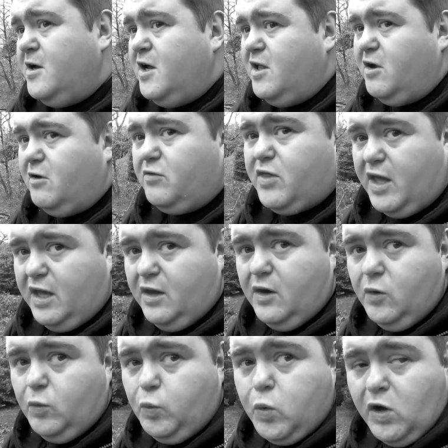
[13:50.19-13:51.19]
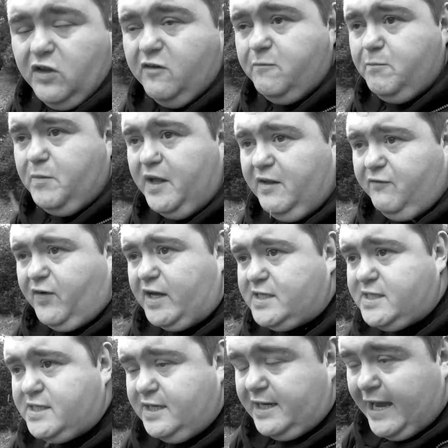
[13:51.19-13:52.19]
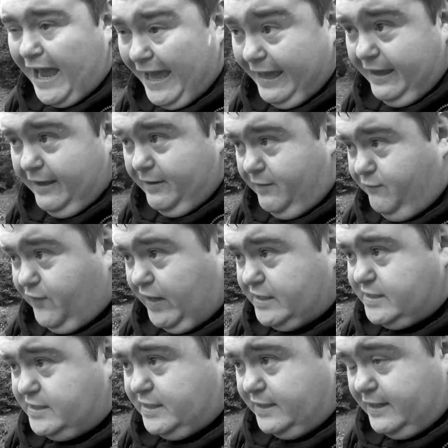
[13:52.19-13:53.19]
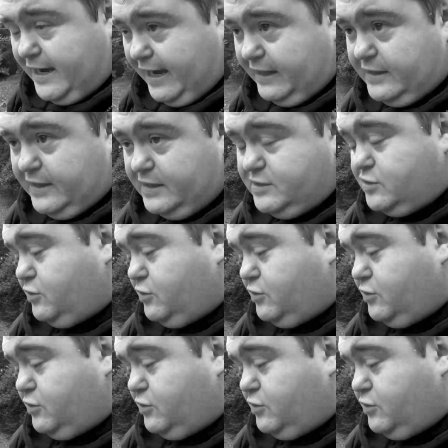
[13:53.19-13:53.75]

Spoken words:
you know, they would have been investigating,